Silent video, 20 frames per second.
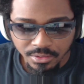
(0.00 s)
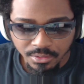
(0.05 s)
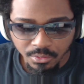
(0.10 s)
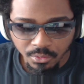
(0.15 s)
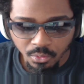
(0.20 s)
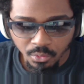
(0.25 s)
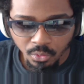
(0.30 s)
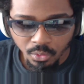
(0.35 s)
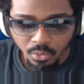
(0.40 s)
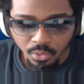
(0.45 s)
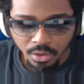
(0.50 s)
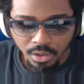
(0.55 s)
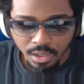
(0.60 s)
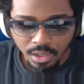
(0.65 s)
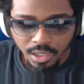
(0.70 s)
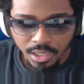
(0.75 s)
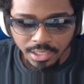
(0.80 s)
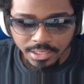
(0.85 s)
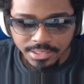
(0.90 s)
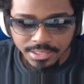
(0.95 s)

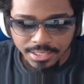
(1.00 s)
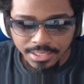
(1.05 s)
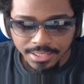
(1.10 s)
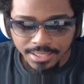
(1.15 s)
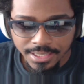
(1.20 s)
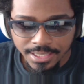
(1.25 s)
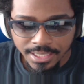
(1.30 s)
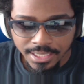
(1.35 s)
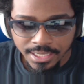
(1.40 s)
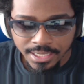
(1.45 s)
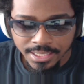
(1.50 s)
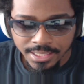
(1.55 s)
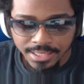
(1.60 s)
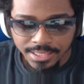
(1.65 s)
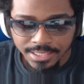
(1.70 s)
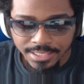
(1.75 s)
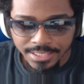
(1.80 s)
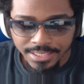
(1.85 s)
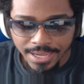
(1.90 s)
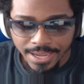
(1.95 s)
What in
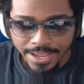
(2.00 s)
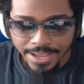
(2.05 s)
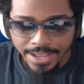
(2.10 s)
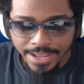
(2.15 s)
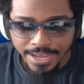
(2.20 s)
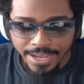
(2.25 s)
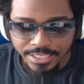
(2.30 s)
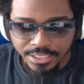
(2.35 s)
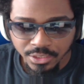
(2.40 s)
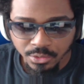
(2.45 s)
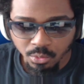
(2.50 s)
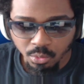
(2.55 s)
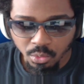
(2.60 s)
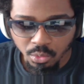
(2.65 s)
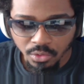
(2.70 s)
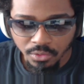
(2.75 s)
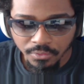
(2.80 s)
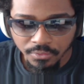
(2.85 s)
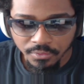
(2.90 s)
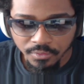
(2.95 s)
the
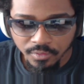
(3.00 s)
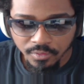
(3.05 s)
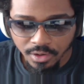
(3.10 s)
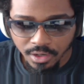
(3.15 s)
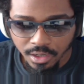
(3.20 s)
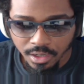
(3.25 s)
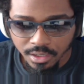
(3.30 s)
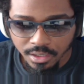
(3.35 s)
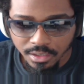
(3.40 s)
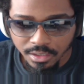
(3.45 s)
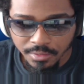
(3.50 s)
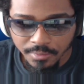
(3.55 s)
actual fuck?